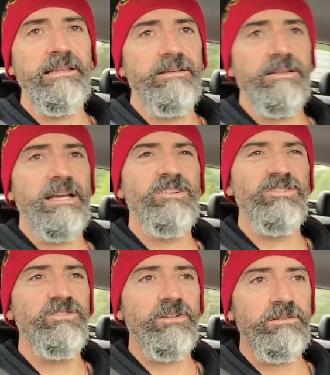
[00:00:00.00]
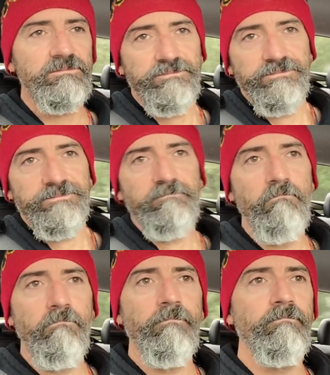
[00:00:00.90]
then they could look
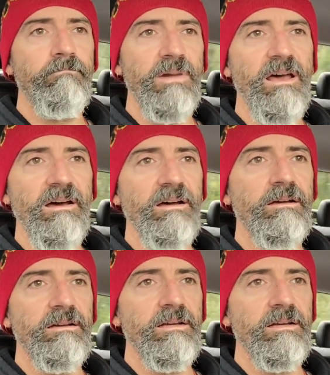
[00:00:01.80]
blur,